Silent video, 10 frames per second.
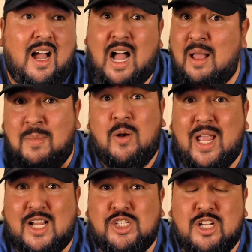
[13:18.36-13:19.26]
my
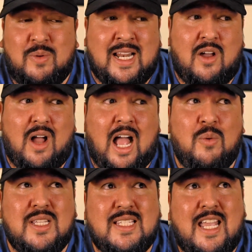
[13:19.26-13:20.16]
reaction channel right now, I
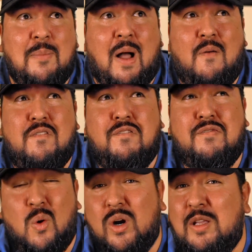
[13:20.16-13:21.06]
would say about
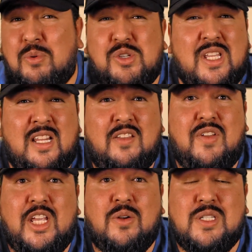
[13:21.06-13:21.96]
40% of the
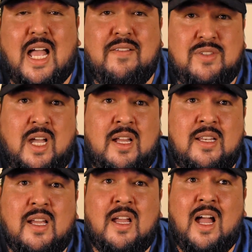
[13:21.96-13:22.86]
videos I've
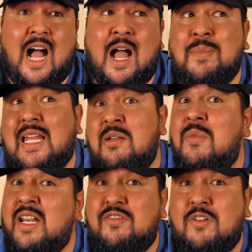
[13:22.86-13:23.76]
done, I'm getting
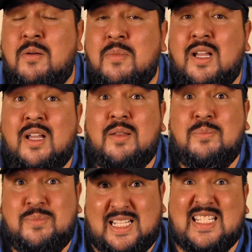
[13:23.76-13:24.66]
money from.
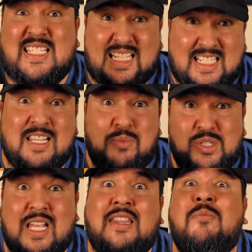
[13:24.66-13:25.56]
The
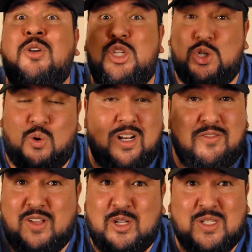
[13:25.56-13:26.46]
60%, the majority
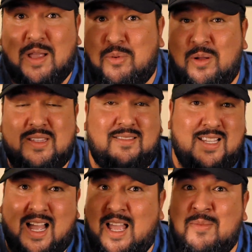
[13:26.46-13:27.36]
of videos I put
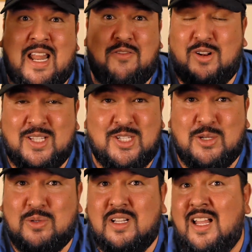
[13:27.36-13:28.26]
time and effort
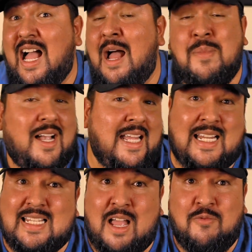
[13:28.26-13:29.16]
into, I'm not getting
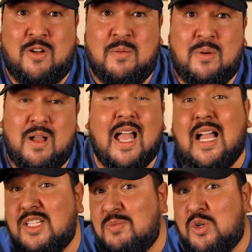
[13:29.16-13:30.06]
a dime from. I
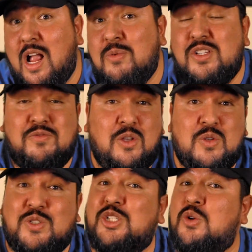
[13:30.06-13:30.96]
got subscribers and views,
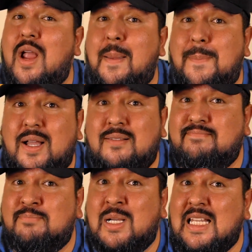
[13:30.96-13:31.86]
which is great, but
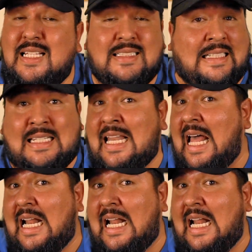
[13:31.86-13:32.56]
money, nada.